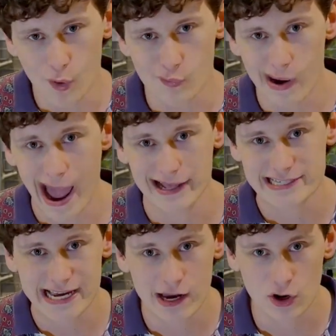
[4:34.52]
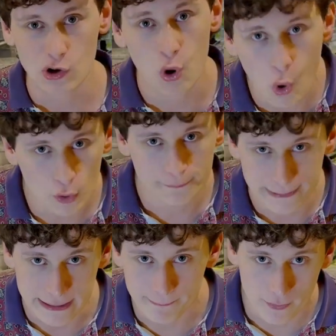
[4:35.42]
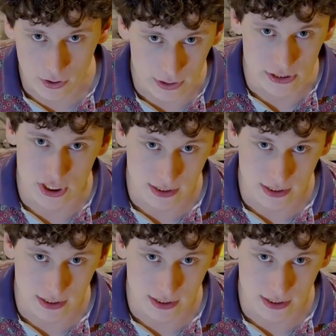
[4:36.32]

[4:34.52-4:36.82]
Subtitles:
rats, I got a cold peanut butter and jelly